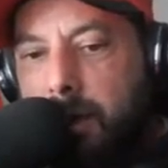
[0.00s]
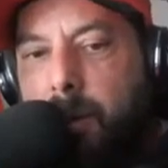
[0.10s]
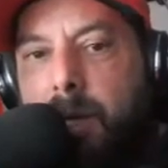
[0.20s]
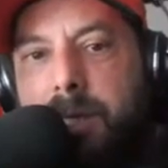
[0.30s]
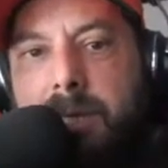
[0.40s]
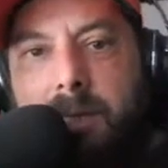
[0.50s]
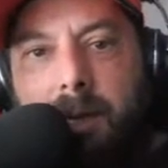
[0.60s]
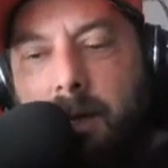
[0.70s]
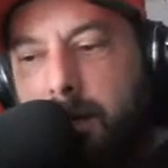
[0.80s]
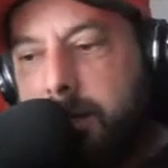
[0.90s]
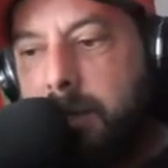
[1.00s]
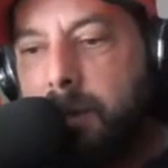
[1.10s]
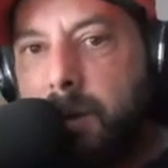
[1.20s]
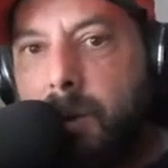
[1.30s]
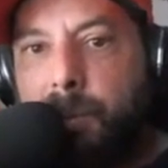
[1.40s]
We are just a uh,
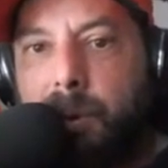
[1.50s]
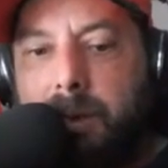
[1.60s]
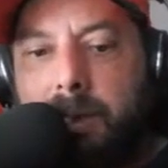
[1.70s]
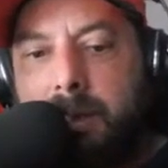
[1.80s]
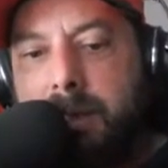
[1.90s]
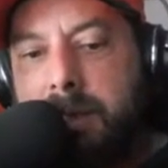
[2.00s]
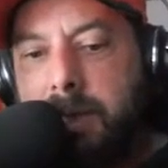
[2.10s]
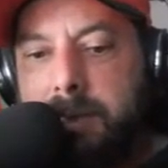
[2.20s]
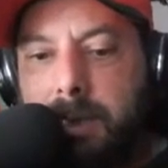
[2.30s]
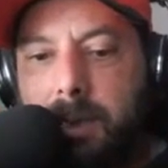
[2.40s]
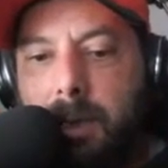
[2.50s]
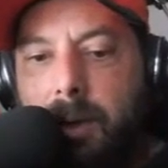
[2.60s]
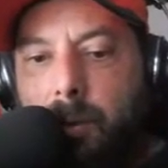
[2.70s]
genuine community discussing.